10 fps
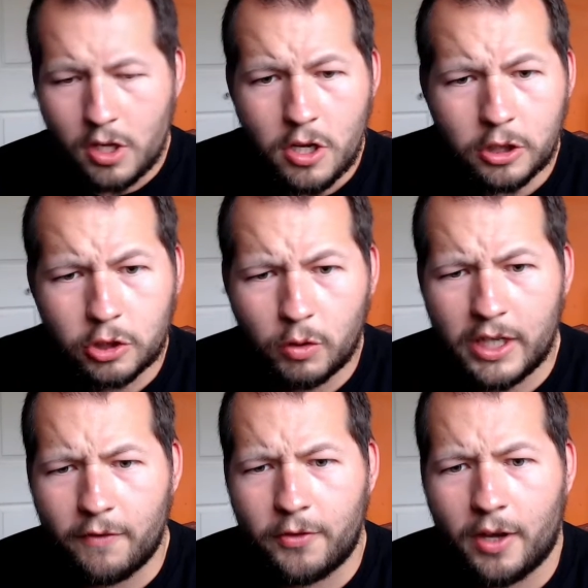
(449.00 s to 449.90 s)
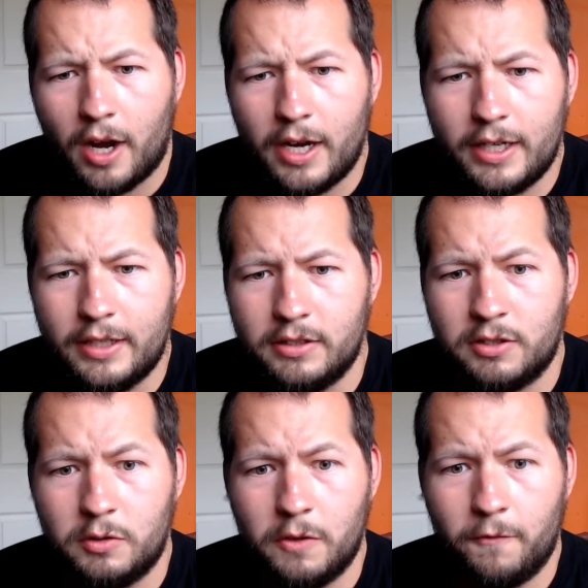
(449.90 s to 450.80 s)
train of thought is
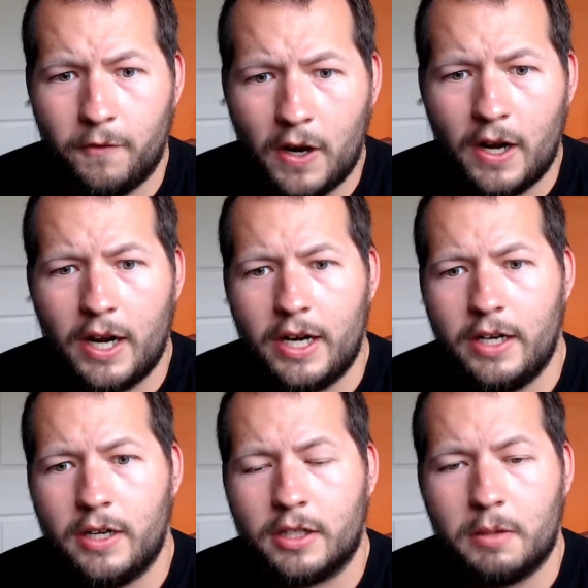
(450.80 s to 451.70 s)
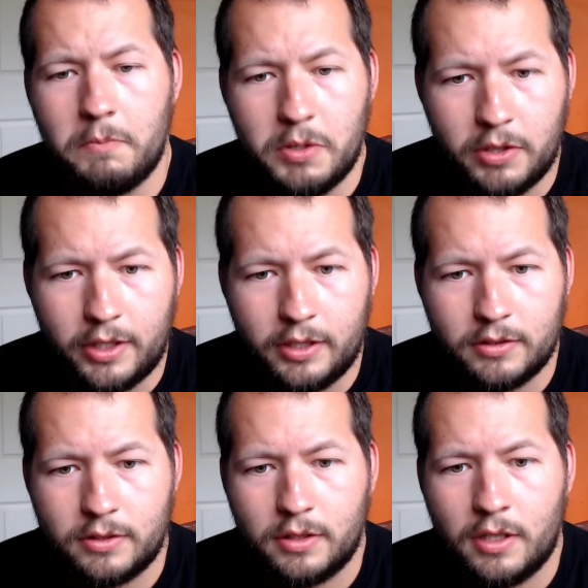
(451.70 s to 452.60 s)
to divide
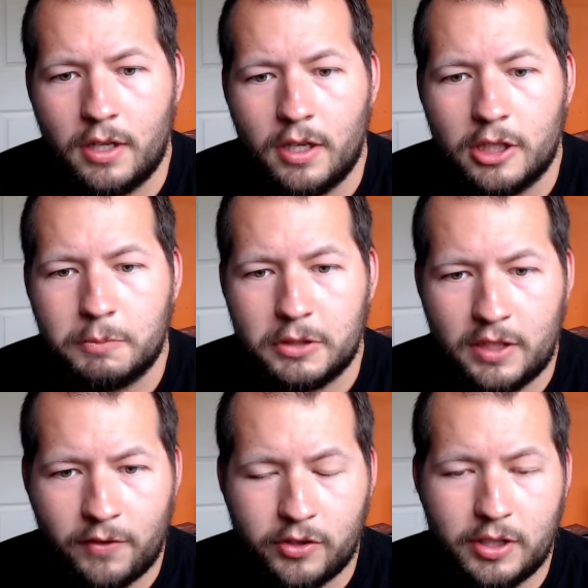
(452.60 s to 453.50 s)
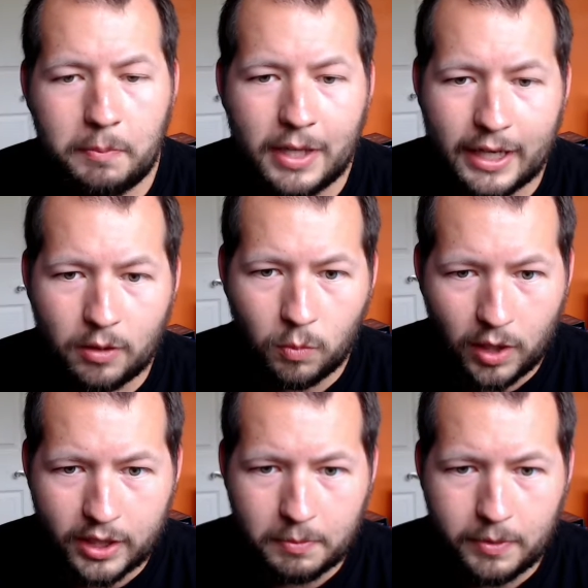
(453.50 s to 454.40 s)
communities, specifically the black and
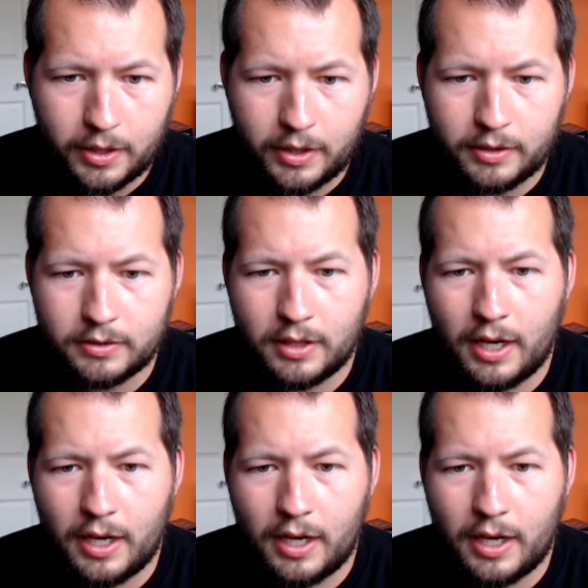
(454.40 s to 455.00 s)
white communities.